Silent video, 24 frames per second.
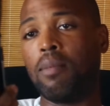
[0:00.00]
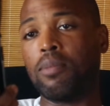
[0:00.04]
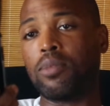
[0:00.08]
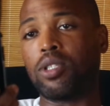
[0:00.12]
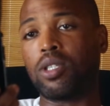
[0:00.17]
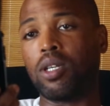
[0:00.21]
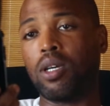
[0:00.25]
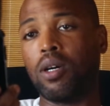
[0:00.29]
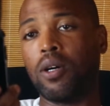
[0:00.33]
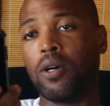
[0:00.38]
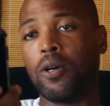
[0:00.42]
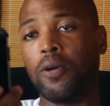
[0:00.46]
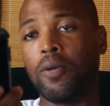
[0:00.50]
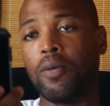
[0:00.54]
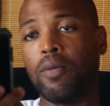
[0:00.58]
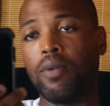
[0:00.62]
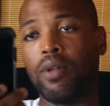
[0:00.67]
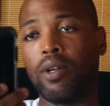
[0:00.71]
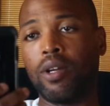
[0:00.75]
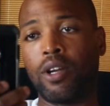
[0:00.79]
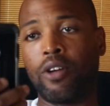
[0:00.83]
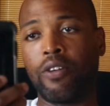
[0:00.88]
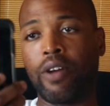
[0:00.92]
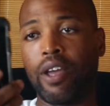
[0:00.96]
So
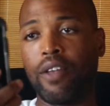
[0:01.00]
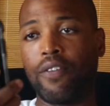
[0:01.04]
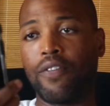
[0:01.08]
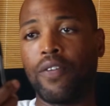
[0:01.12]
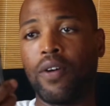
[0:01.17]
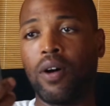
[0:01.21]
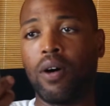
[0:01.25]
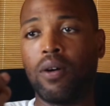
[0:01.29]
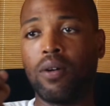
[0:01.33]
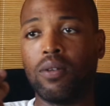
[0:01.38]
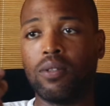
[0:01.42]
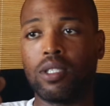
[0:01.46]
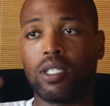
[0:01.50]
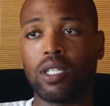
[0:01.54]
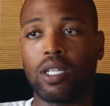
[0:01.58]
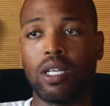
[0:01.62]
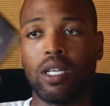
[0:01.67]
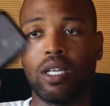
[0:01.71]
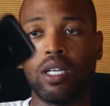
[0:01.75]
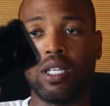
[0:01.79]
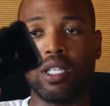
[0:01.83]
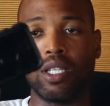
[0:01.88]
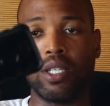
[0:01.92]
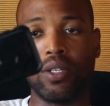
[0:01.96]
great phone
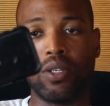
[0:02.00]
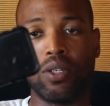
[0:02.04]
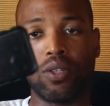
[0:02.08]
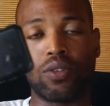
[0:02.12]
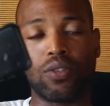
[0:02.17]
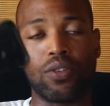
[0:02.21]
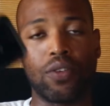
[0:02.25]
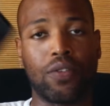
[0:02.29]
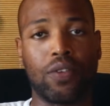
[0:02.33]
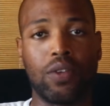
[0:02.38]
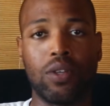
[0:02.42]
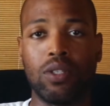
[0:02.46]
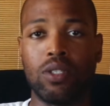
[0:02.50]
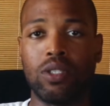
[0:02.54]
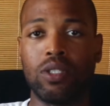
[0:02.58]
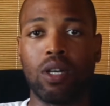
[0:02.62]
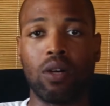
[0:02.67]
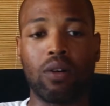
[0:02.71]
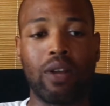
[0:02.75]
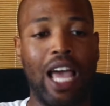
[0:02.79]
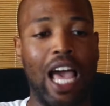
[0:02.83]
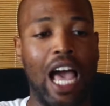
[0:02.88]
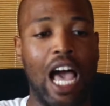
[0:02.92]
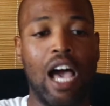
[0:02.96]
to use if you
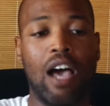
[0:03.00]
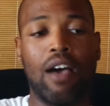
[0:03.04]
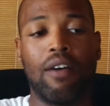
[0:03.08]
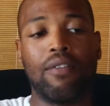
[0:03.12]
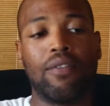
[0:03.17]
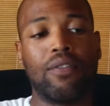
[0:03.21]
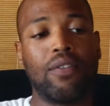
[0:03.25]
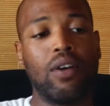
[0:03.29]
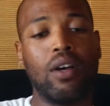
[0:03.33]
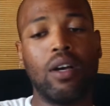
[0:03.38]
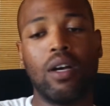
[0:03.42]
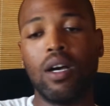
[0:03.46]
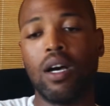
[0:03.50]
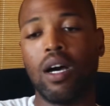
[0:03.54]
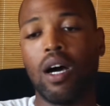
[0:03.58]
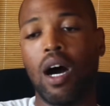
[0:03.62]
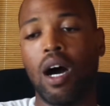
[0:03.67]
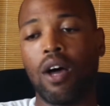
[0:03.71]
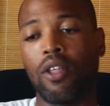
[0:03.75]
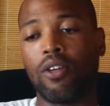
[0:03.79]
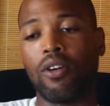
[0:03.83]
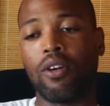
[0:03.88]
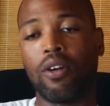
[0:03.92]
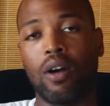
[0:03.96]
don't have
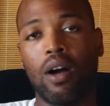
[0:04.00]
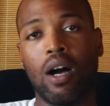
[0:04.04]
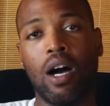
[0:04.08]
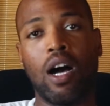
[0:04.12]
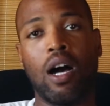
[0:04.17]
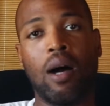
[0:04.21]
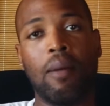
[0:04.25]
other